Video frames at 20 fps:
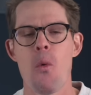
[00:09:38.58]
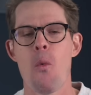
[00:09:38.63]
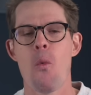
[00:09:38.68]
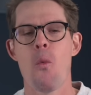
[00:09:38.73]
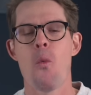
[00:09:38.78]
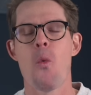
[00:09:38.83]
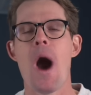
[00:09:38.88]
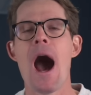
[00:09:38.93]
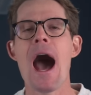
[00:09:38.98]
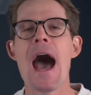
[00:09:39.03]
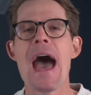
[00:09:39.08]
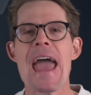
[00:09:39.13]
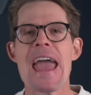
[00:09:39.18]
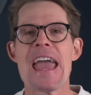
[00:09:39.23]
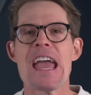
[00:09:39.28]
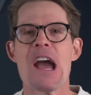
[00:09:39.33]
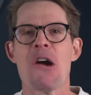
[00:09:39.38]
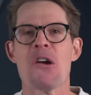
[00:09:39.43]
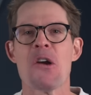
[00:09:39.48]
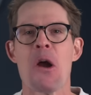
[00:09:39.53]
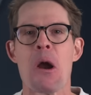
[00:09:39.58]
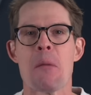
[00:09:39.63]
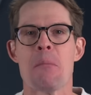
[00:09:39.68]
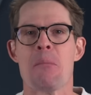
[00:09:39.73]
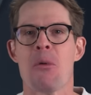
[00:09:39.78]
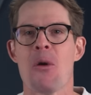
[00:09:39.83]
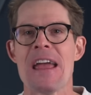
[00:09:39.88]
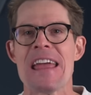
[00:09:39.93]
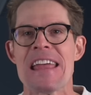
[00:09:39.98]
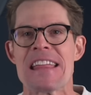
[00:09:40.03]
why are our
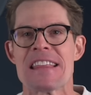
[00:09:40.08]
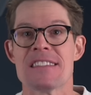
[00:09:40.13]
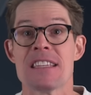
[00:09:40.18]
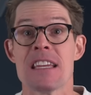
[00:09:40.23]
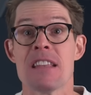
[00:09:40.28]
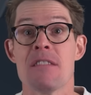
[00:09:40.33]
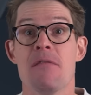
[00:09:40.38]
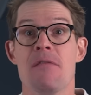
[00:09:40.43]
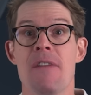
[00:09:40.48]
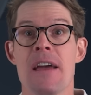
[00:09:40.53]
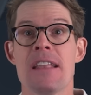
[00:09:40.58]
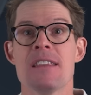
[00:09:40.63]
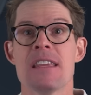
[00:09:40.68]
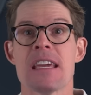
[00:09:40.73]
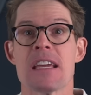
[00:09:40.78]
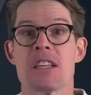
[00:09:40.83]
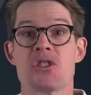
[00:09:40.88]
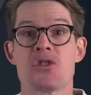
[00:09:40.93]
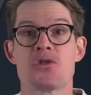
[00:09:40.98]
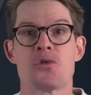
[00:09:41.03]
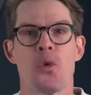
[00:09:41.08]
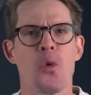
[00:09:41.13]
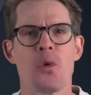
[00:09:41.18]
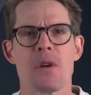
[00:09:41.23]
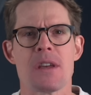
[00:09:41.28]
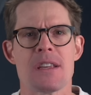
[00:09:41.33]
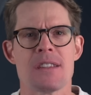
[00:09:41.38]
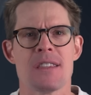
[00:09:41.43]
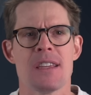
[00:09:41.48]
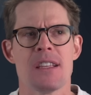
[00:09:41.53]
brains inventing
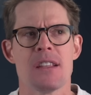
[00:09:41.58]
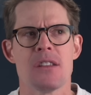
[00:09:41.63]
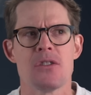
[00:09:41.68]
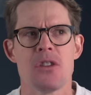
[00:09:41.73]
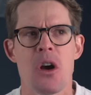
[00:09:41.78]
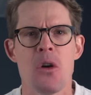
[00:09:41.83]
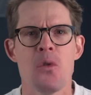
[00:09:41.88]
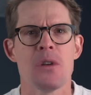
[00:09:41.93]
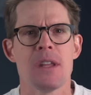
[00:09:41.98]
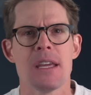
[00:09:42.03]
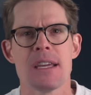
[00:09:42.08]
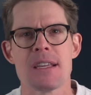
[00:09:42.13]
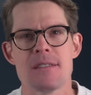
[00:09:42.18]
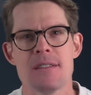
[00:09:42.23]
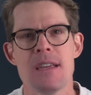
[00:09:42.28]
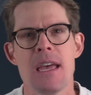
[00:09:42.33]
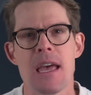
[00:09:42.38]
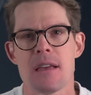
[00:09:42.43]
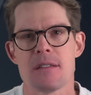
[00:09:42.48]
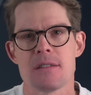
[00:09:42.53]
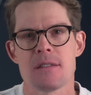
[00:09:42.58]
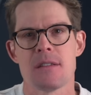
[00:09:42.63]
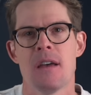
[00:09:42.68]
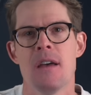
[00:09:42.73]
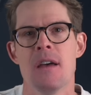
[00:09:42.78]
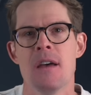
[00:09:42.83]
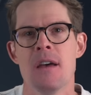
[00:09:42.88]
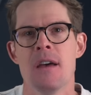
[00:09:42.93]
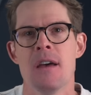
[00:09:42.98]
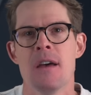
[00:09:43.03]
stories that don't exist?
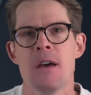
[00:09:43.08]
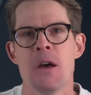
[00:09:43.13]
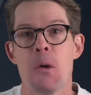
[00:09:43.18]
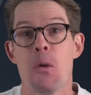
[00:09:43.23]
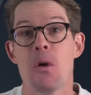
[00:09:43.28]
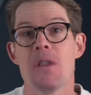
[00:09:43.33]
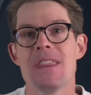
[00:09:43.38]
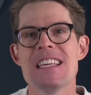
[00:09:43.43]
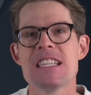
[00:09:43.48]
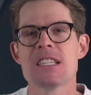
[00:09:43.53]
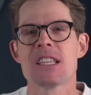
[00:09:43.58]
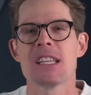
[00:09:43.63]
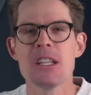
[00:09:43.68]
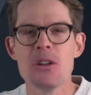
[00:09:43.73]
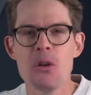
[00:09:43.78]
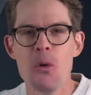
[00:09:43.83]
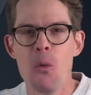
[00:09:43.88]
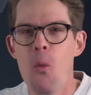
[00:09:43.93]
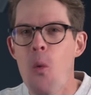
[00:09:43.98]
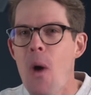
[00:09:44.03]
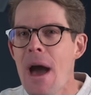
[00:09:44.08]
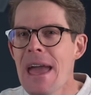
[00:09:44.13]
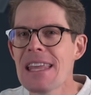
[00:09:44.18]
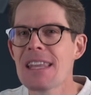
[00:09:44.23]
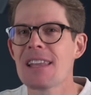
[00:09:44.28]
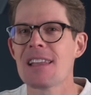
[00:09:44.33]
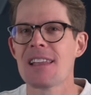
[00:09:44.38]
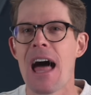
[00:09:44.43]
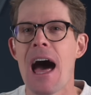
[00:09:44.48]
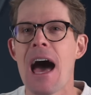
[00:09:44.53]
Well, these little
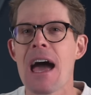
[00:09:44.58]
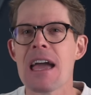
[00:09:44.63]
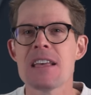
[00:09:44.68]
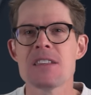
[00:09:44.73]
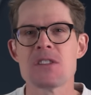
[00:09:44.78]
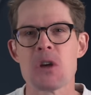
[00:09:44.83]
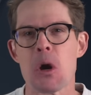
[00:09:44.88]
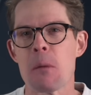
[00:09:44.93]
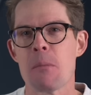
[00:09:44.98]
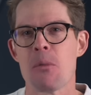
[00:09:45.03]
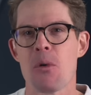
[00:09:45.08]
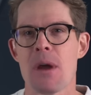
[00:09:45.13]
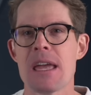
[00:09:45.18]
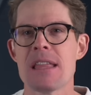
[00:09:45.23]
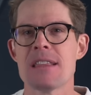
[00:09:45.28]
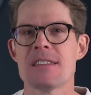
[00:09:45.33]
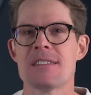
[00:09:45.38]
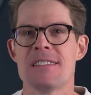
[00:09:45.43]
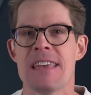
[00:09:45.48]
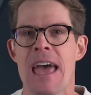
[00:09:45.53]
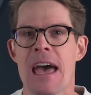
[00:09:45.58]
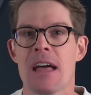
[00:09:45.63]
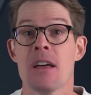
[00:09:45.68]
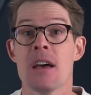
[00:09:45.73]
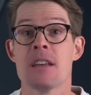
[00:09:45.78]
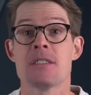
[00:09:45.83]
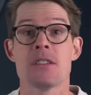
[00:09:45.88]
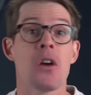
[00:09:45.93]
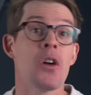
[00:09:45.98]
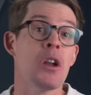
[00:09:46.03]
white lies our brains
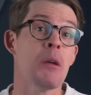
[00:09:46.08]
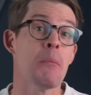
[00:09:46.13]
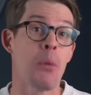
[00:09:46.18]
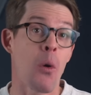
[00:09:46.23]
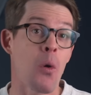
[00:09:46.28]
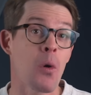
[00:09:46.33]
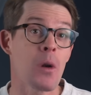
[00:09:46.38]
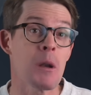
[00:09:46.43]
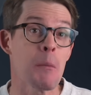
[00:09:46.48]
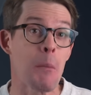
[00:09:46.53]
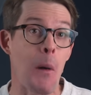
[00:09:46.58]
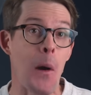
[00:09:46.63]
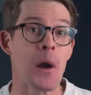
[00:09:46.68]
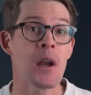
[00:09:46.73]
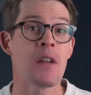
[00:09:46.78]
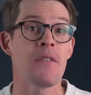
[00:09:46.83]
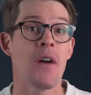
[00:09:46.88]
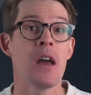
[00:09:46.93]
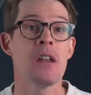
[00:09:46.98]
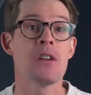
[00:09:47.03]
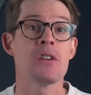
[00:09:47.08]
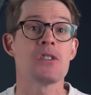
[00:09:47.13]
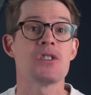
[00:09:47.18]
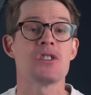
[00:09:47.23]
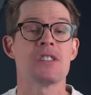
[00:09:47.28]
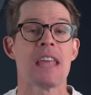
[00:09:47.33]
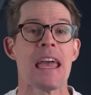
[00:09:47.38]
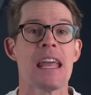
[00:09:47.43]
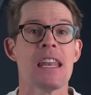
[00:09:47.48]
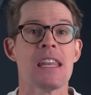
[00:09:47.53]
tell us are an important part of
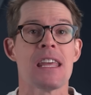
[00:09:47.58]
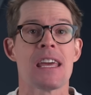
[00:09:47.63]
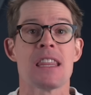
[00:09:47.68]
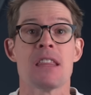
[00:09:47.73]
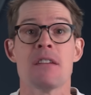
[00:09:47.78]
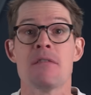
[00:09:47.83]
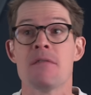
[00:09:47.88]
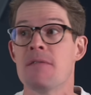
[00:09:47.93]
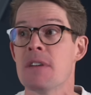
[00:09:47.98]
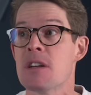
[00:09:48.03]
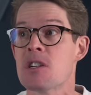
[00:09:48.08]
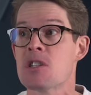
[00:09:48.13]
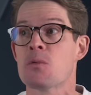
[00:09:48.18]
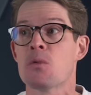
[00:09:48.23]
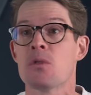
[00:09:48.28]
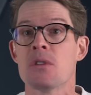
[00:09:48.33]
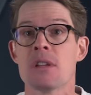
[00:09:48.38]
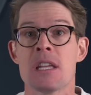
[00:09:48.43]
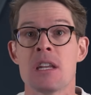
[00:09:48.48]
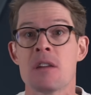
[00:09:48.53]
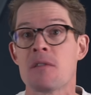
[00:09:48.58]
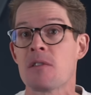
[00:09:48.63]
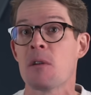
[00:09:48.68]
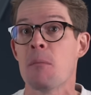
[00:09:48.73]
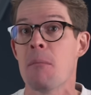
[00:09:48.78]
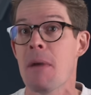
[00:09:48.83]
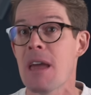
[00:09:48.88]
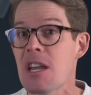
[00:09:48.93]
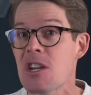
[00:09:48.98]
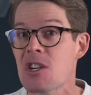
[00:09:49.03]
understanding the visual
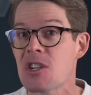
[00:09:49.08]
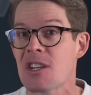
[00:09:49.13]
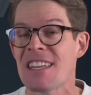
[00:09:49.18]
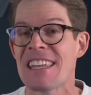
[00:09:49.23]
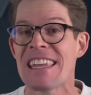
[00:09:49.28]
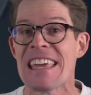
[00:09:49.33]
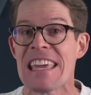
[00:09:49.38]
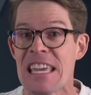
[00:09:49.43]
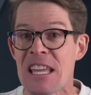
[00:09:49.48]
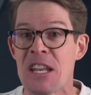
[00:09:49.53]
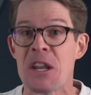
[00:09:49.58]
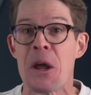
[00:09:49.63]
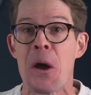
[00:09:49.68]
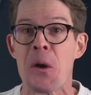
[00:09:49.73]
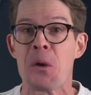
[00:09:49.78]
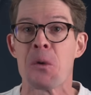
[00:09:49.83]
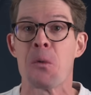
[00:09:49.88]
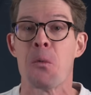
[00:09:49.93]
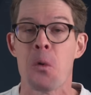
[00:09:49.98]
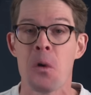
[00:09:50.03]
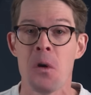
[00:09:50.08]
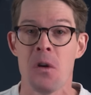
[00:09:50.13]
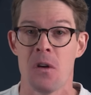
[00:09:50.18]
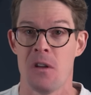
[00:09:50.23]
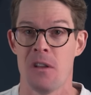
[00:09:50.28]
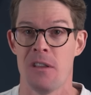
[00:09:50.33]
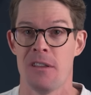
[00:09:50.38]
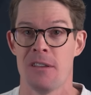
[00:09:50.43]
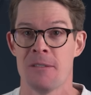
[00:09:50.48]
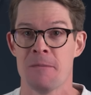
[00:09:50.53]
information in our
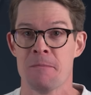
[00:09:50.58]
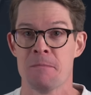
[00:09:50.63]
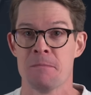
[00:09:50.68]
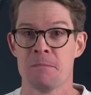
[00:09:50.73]
world.